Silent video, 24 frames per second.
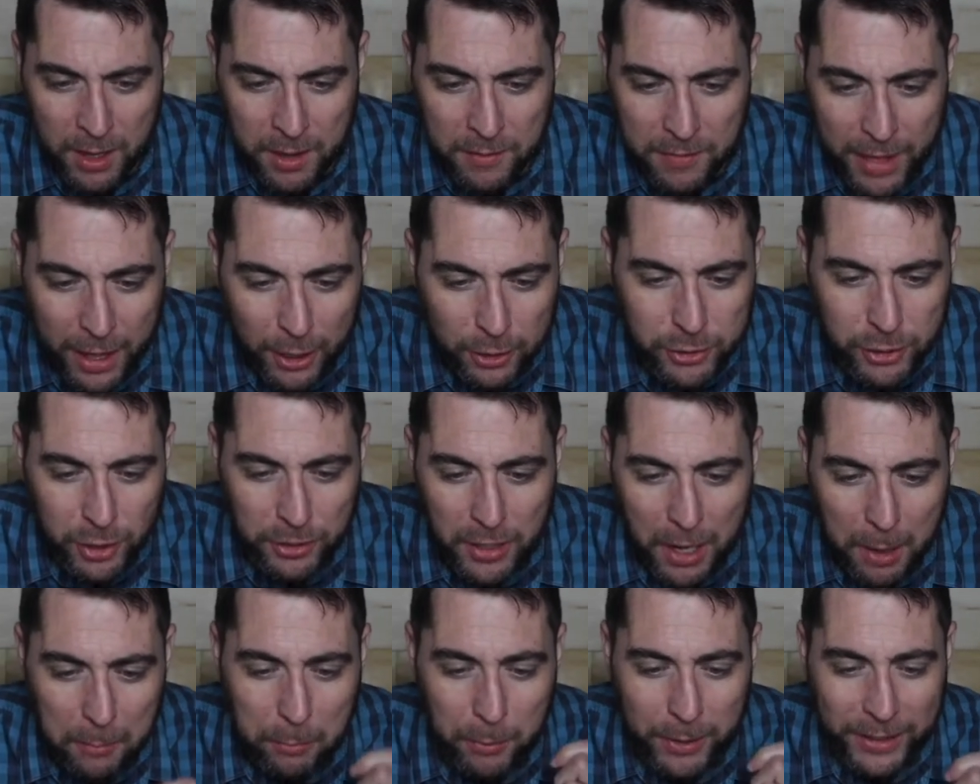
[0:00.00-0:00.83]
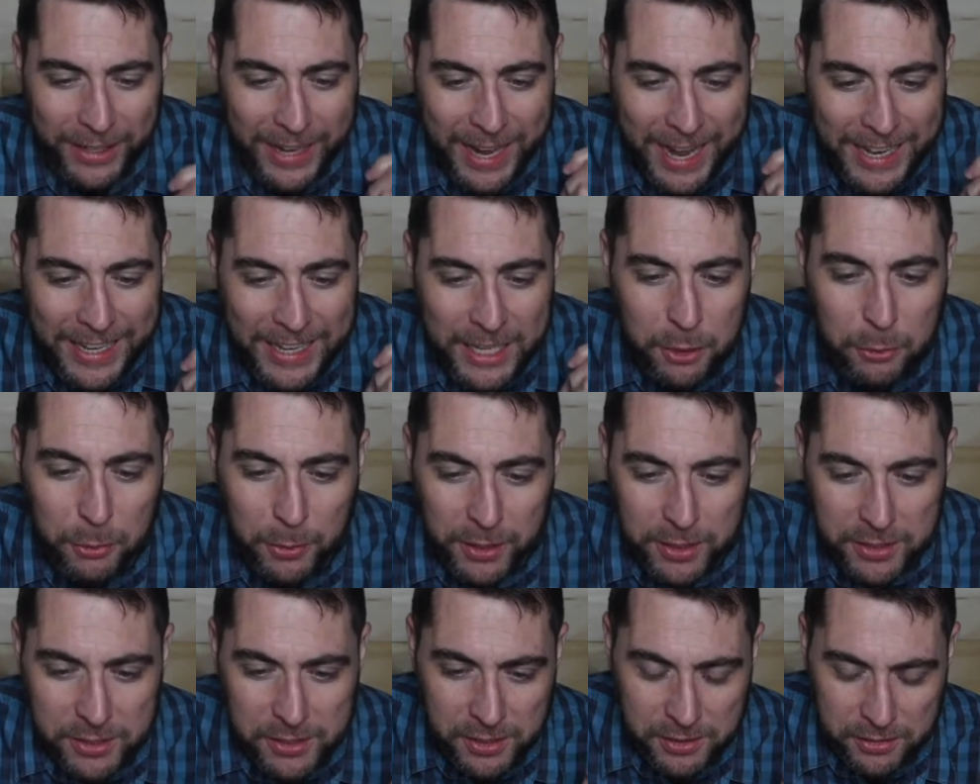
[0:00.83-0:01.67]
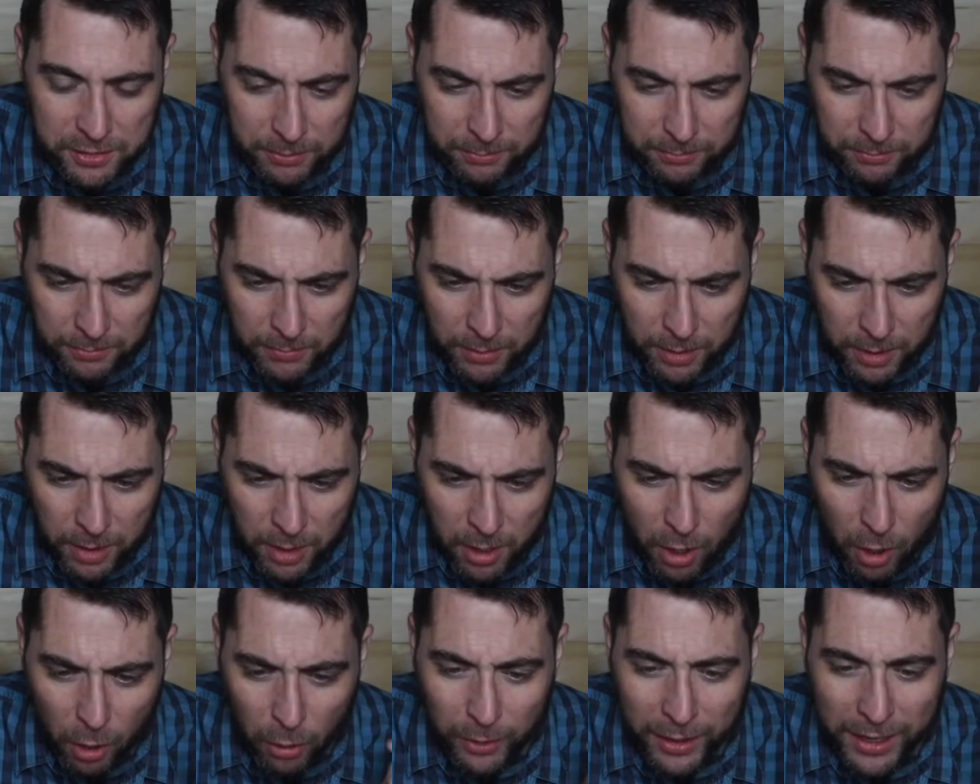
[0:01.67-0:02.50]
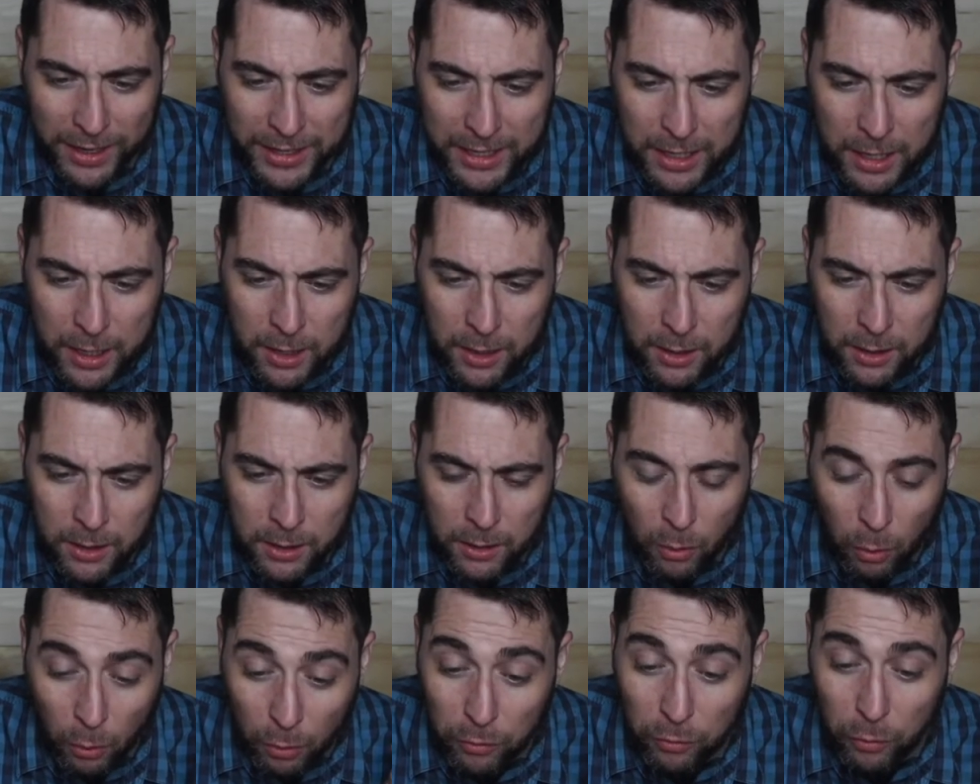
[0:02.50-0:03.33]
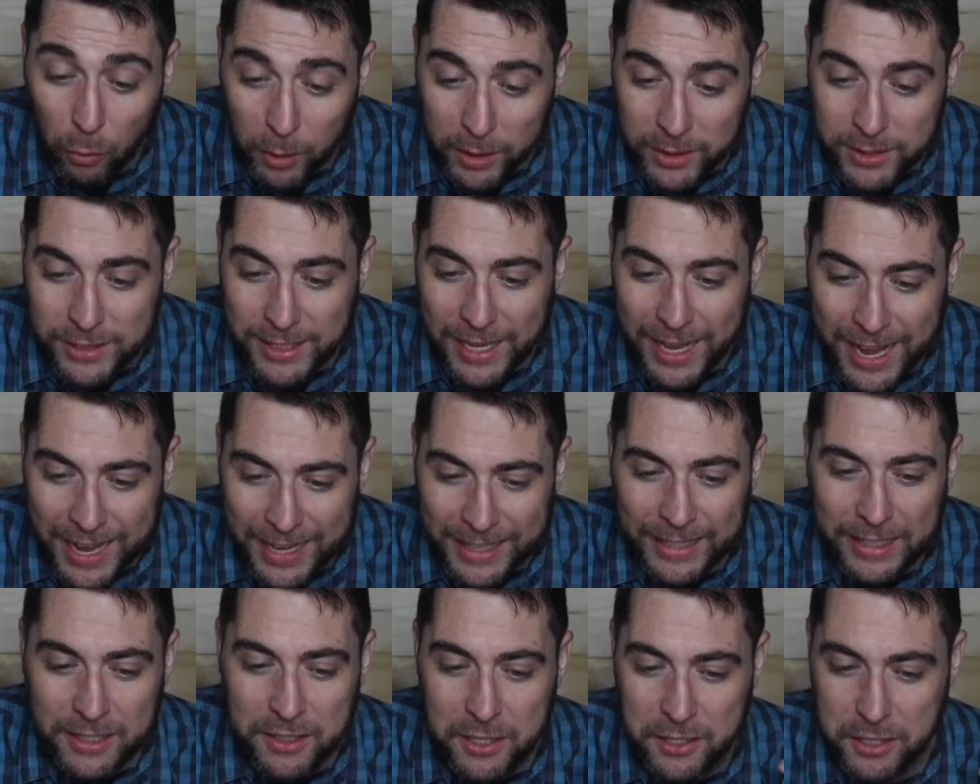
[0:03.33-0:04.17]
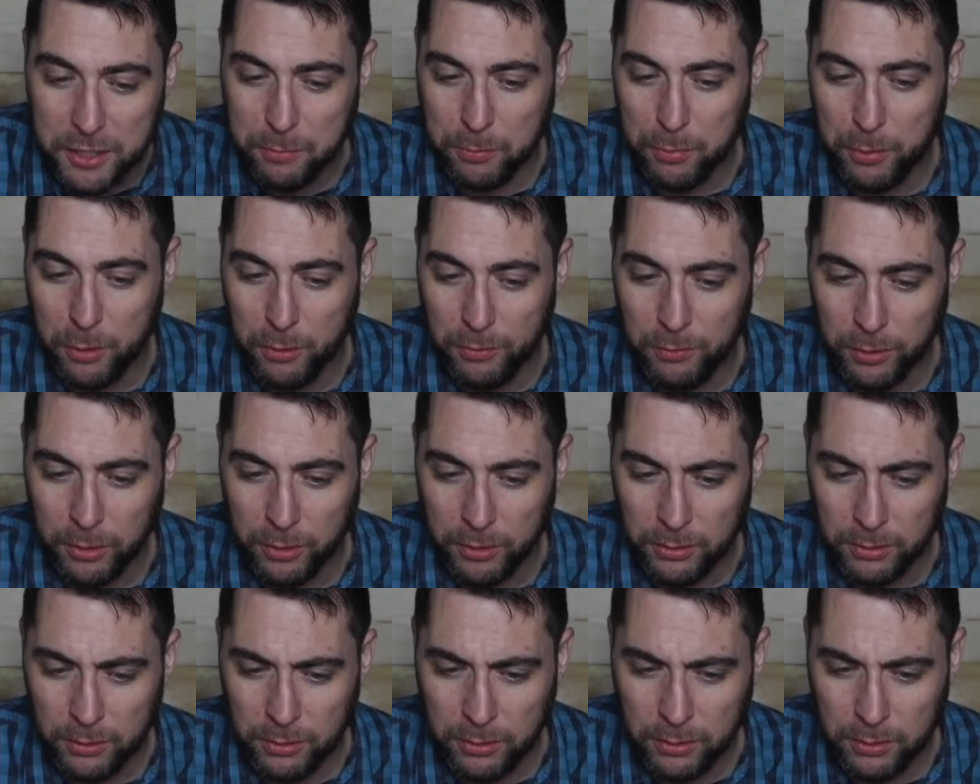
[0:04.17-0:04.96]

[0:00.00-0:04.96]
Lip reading: Thou shalt not bring any criticism or voice any disapproval